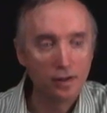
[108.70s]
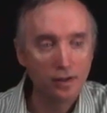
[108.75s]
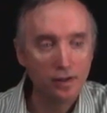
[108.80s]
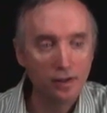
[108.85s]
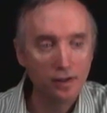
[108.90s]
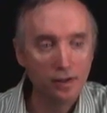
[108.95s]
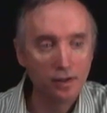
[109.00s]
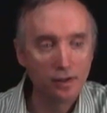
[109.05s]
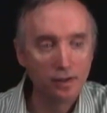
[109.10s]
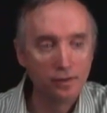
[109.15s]

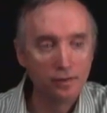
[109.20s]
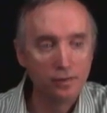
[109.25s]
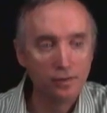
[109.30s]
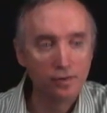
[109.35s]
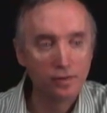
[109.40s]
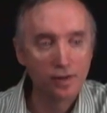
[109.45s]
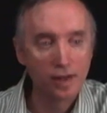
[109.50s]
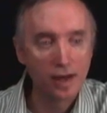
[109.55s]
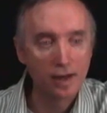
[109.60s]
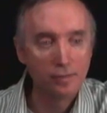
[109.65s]
in
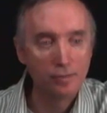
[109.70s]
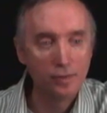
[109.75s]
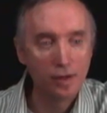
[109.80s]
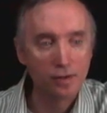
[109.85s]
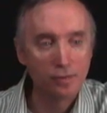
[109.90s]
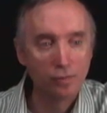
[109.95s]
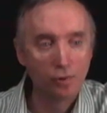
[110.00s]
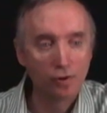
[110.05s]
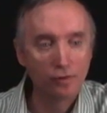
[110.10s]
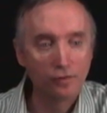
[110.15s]
that
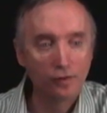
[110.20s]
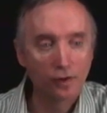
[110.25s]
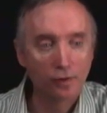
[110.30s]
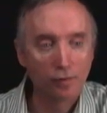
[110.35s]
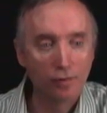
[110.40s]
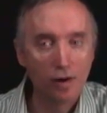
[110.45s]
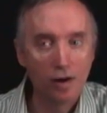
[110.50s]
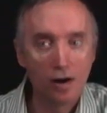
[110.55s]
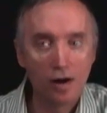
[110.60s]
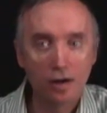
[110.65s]
metamorphic
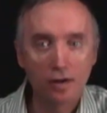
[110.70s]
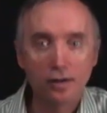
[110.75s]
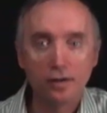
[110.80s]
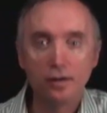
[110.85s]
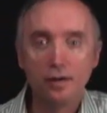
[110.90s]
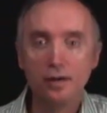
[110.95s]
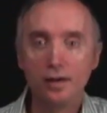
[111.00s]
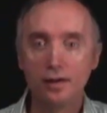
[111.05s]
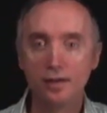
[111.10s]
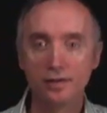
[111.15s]
rock
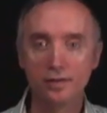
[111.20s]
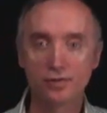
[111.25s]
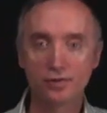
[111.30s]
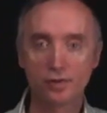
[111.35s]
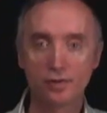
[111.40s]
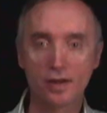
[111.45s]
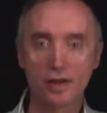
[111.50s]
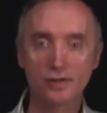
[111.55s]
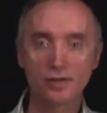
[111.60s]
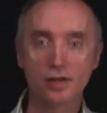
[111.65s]

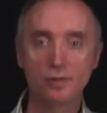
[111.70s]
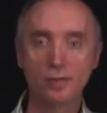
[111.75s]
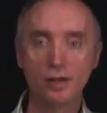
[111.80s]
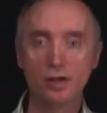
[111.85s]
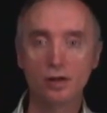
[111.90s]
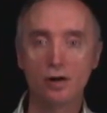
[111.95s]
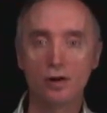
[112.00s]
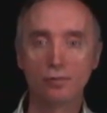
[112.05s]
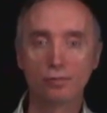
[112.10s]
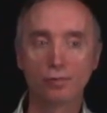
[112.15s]
so that's going to be
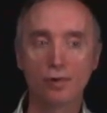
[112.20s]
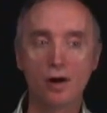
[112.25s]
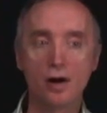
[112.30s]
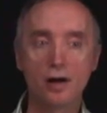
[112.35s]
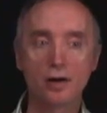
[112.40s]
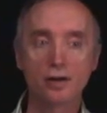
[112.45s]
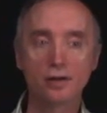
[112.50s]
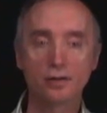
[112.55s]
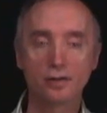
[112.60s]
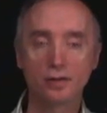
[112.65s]
called
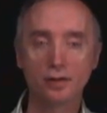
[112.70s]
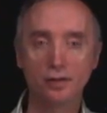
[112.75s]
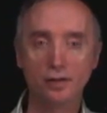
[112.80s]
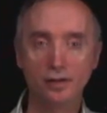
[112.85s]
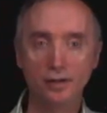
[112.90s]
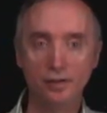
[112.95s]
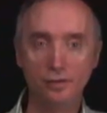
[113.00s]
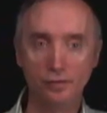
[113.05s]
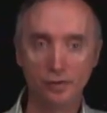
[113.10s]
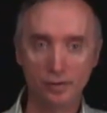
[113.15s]
rock
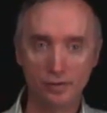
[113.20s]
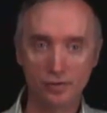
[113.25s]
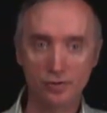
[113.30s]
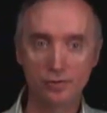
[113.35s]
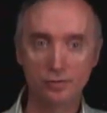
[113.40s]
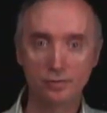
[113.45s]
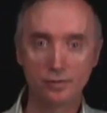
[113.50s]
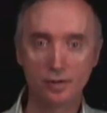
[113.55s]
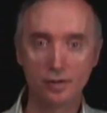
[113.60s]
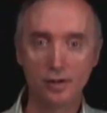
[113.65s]

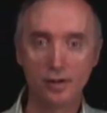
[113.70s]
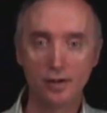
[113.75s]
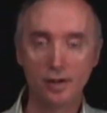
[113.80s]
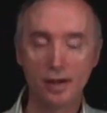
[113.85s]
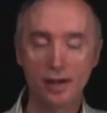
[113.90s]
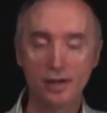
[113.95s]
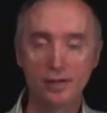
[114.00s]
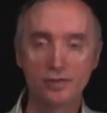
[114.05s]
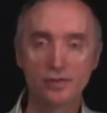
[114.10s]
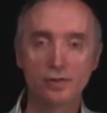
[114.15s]
cleavage.
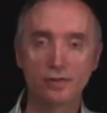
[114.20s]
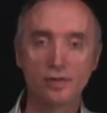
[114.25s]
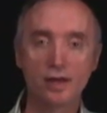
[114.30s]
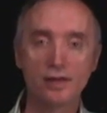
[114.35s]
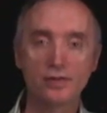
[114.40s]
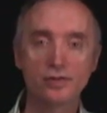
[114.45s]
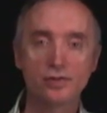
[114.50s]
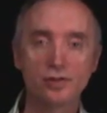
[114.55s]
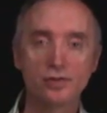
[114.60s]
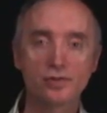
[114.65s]
And so
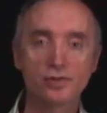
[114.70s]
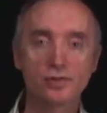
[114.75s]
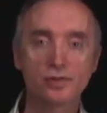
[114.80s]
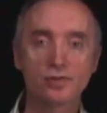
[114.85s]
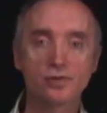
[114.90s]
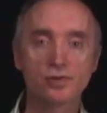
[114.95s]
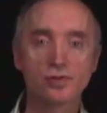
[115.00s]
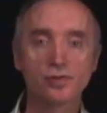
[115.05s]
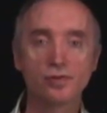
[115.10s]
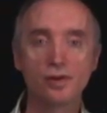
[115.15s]
that's just the
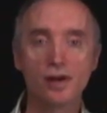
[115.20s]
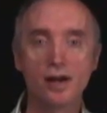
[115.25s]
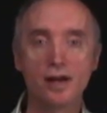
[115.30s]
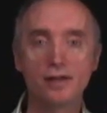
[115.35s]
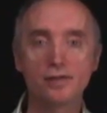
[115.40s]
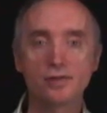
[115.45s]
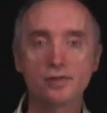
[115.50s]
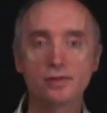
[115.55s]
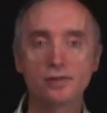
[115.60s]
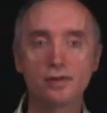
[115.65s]

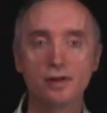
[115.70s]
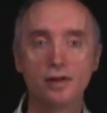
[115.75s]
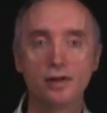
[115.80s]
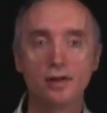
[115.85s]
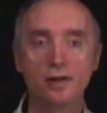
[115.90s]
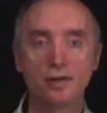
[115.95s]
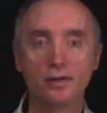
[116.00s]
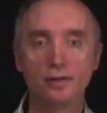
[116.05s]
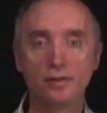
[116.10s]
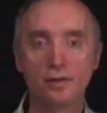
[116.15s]
stress
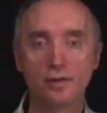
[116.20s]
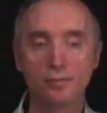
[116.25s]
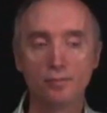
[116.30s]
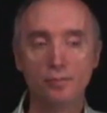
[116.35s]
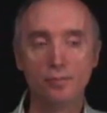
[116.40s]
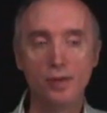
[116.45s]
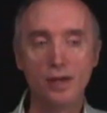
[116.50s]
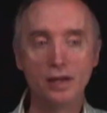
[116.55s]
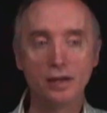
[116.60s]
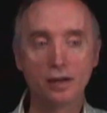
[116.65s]

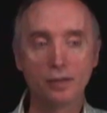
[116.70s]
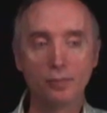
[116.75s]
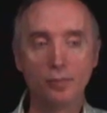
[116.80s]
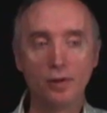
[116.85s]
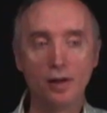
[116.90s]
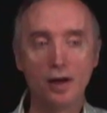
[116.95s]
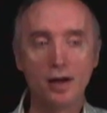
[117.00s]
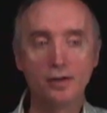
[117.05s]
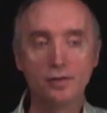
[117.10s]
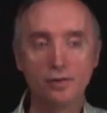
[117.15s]
being
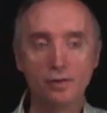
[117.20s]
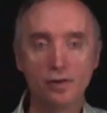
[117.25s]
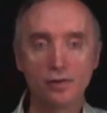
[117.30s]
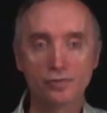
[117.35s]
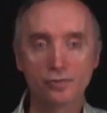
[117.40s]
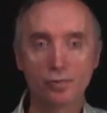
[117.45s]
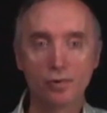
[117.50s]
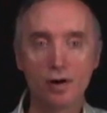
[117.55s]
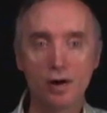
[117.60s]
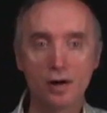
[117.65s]
applied to
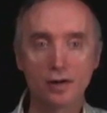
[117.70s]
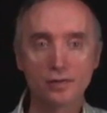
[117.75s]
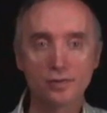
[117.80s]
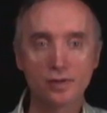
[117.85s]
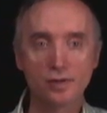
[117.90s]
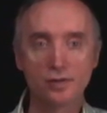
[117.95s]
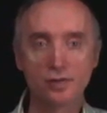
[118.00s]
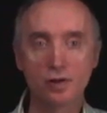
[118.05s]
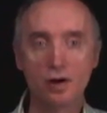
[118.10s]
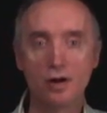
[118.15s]
those rocks
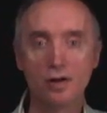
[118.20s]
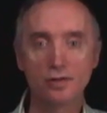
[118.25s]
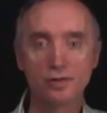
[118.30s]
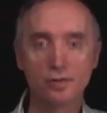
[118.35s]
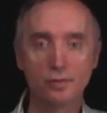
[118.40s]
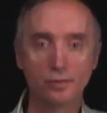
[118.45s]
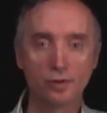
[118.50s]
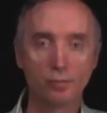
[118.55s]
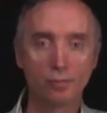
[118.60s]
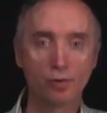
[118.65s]
has caused
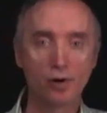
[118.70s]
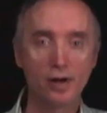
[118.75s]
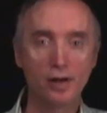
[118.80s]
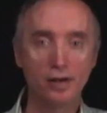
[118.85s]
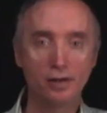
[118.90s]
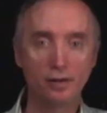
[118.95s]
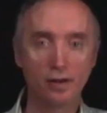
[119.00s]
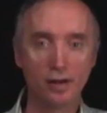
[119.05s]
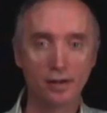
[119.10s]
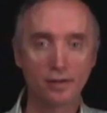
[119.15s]
them to
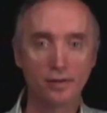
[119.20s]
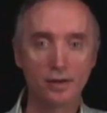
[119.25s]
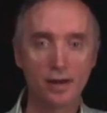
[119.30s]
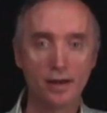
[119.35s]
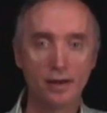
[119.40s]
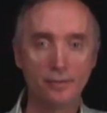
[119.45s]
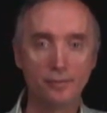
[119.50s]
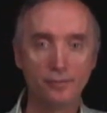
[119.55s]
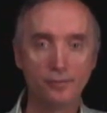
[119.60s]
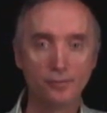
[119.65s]
break like
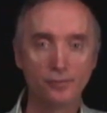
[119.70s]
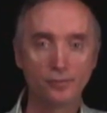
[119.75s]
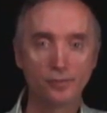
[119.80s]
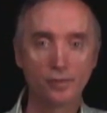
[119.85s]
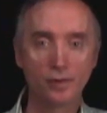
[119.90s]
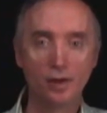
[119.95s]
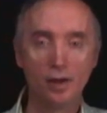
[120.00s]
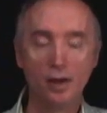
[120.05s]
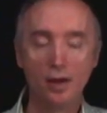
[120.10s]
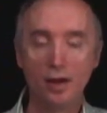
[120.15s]
that.
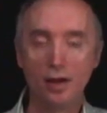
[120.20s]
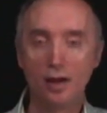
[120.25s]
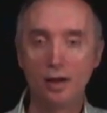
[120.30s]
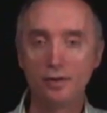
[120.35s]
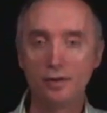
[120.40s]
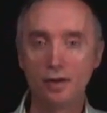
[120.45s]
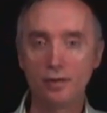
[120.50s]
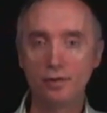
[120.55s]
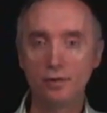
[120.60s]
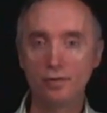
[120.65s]

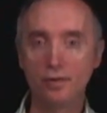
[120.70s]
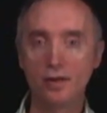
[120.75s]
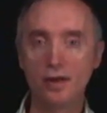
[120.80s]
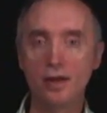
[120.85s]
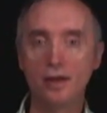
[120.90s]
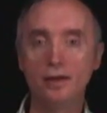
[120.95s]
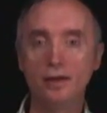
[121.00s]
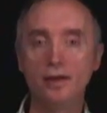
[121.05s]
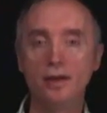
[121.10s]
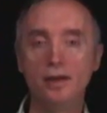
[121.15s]
Another
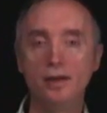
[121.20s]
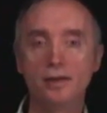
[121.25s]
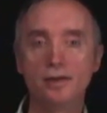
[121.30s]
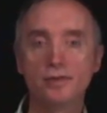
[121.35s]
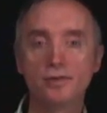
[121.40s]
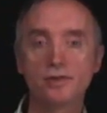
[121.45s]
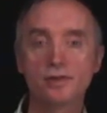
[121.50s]
thing is